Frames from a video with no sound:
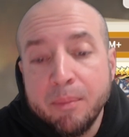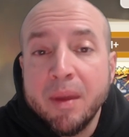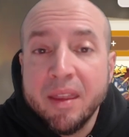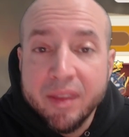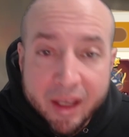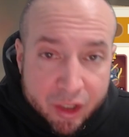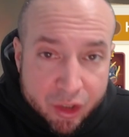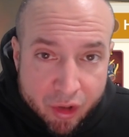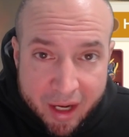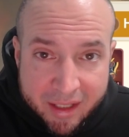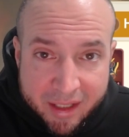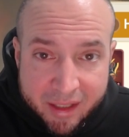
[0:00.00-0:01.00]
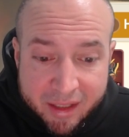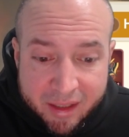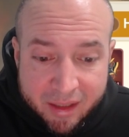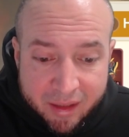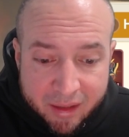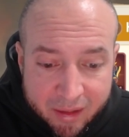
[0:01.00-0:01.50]
mythic
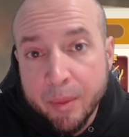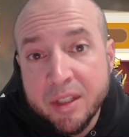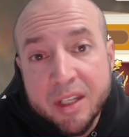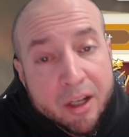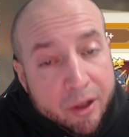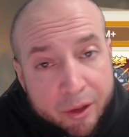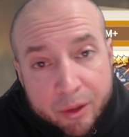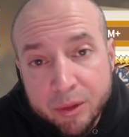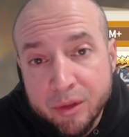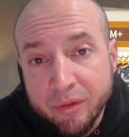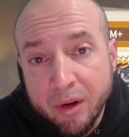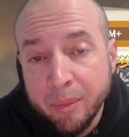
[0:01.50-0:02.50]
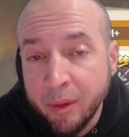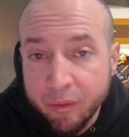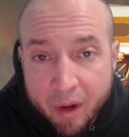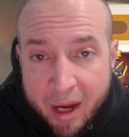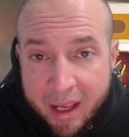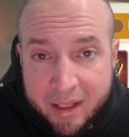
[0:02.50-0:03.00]
traces, the materials from the
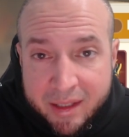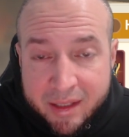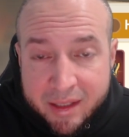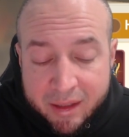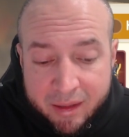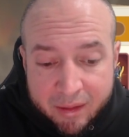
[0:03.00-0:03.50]
raids,